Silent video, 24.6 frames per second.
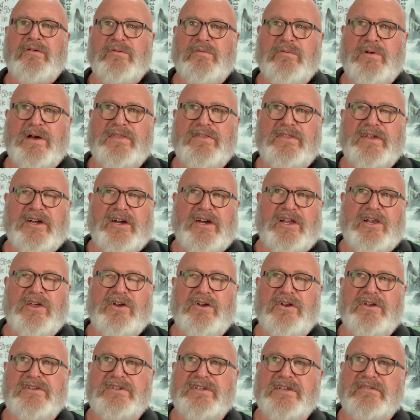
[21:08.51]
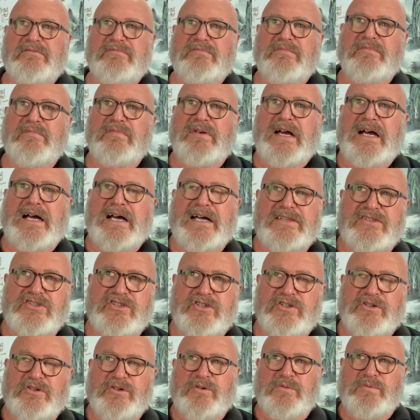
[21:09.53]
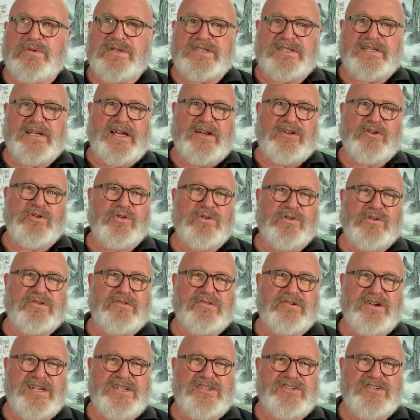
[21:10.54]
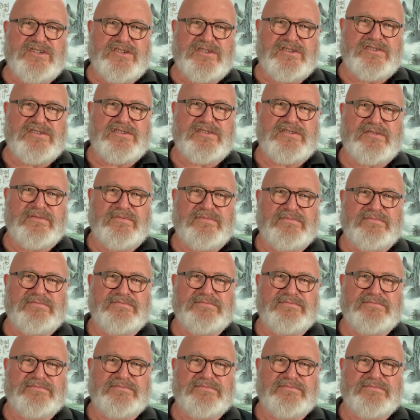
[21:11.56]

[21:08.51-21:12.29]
one thing I learned at art school was that all creatures,